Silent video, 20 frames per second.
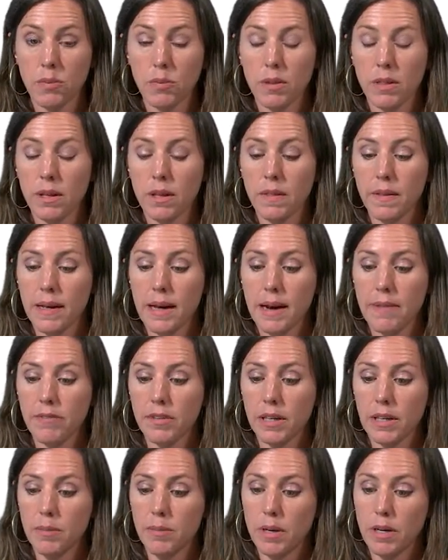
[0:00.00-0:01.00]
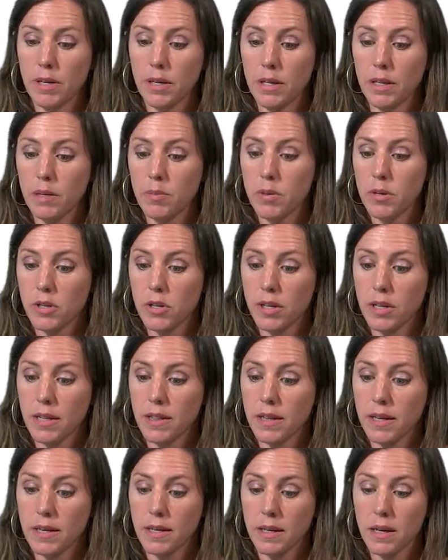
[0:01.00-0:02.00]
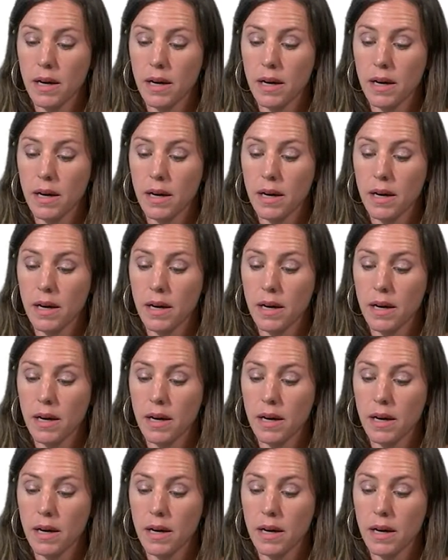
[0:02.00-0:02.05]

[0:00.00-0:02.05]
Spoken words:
within the African American community that,